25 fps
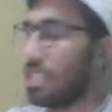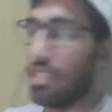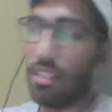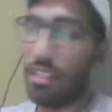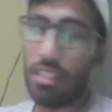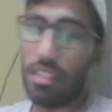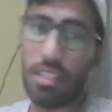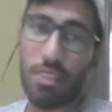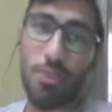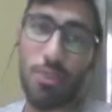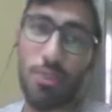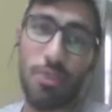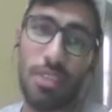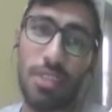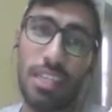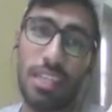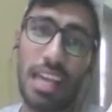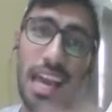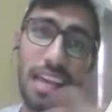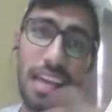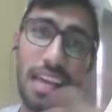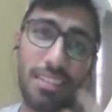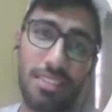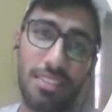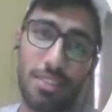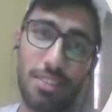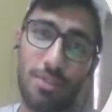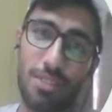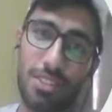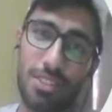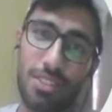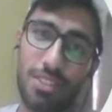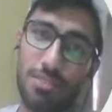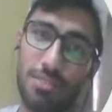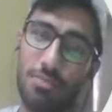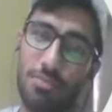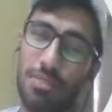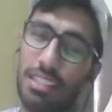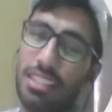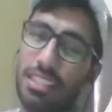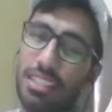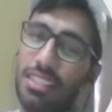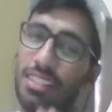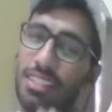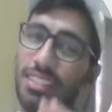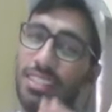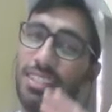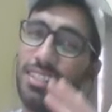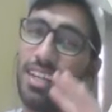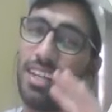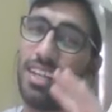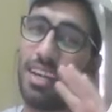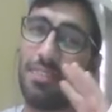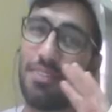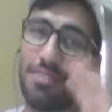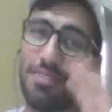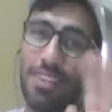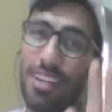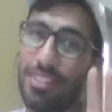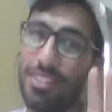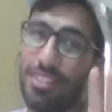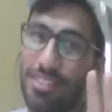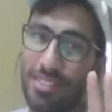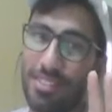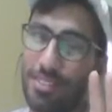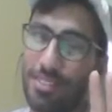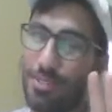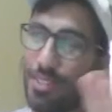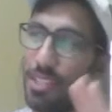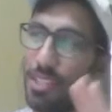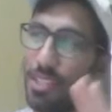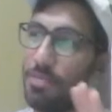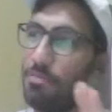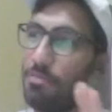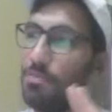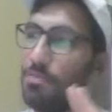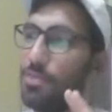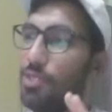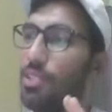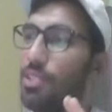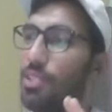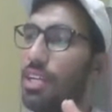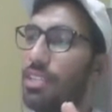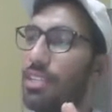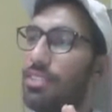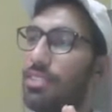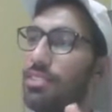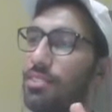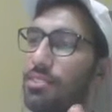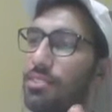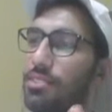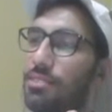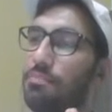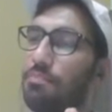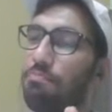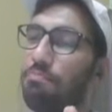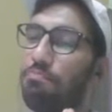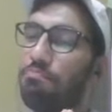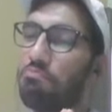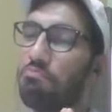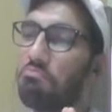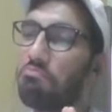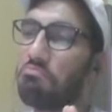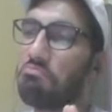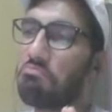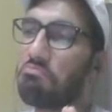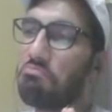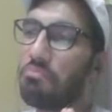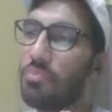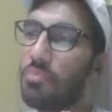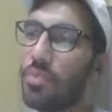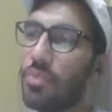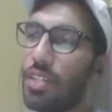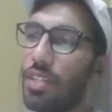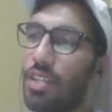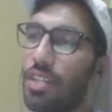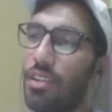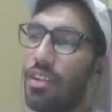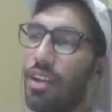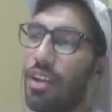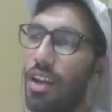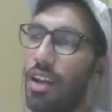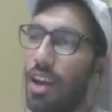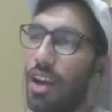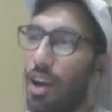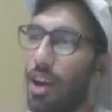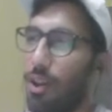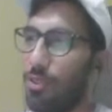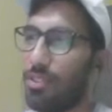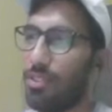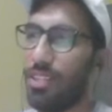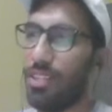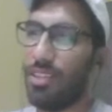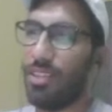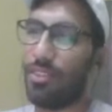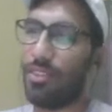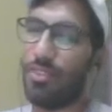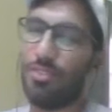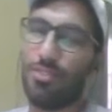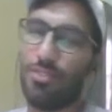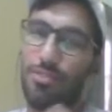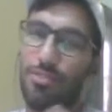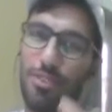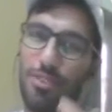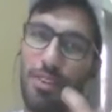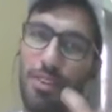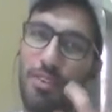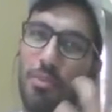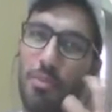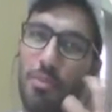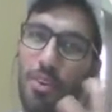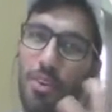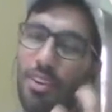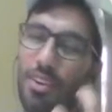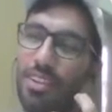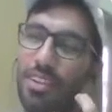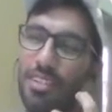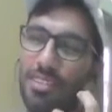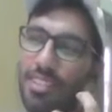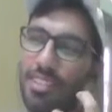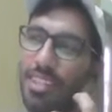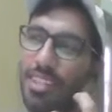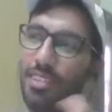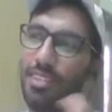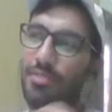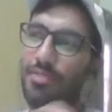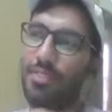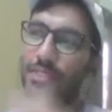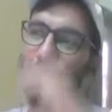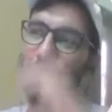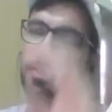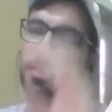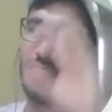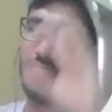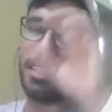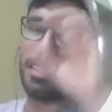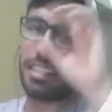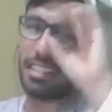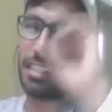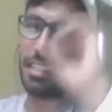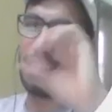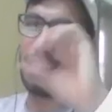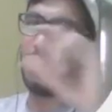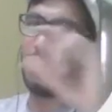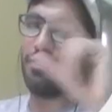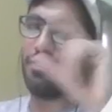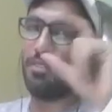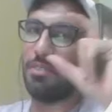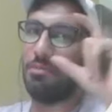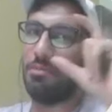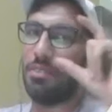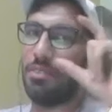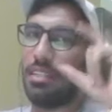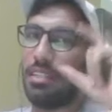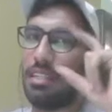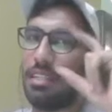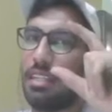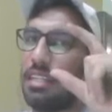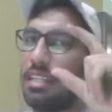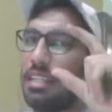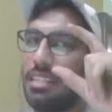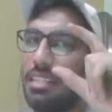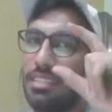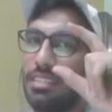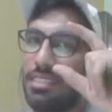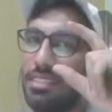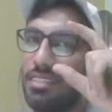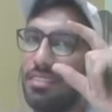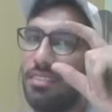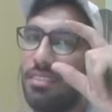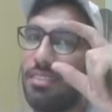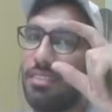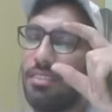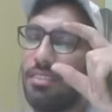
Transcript: he only has the questions but he doesn't have the answers. Okay, so that is how here also. So our models, right, first we'll give him a training set.